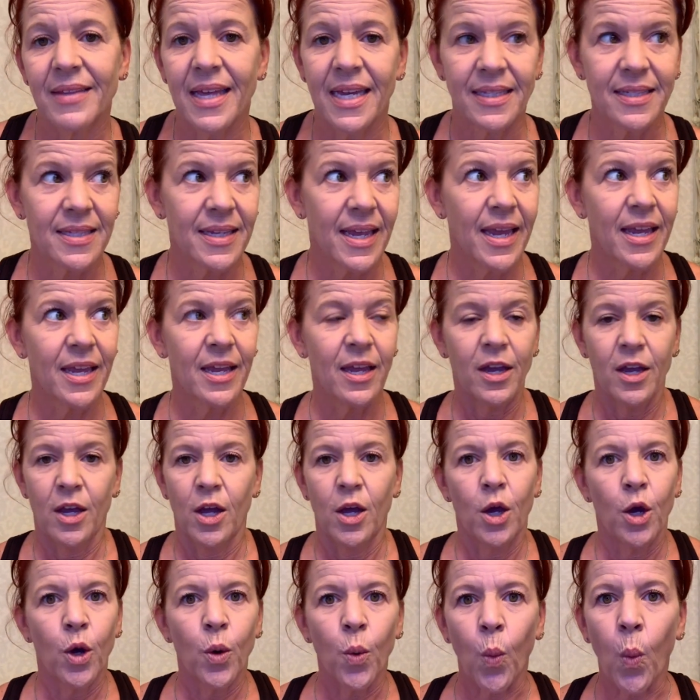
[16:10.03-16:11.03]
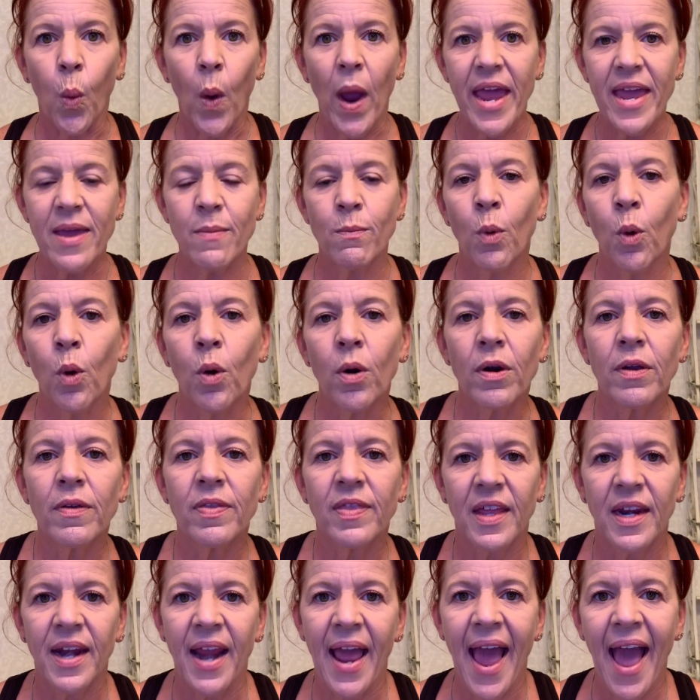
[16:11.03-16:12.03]
That's like way more
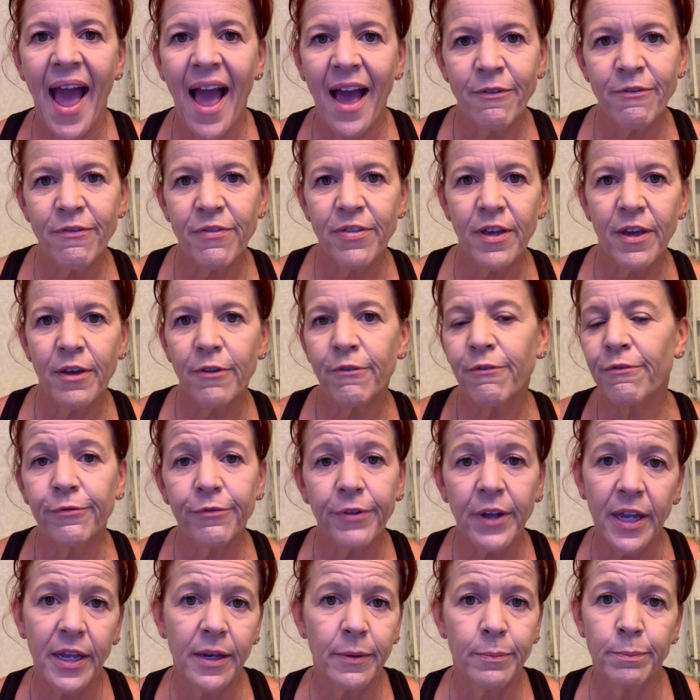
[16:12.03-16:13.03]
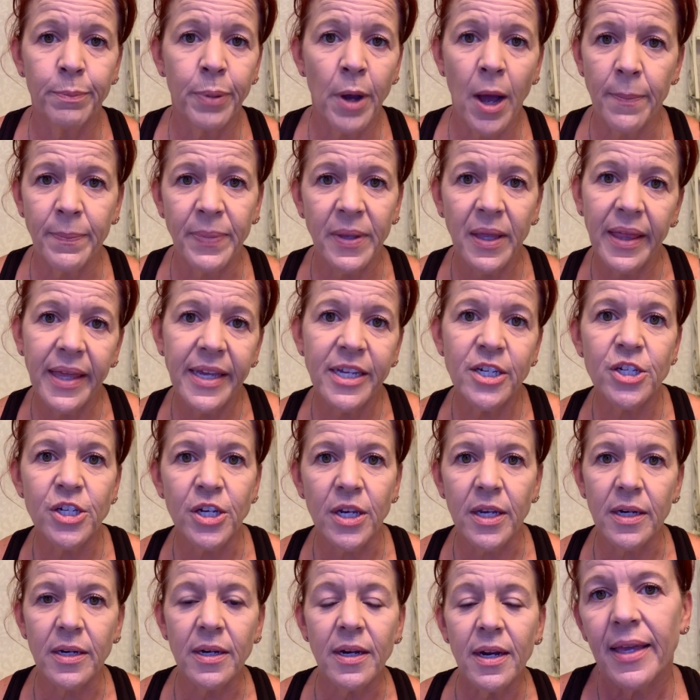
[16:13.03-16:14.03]
than half the fucking
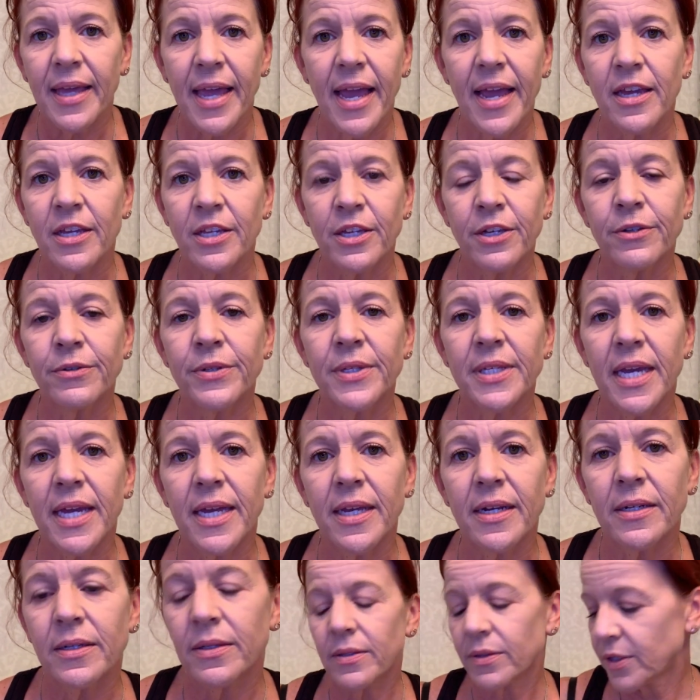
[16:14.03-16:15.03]
population can't use it.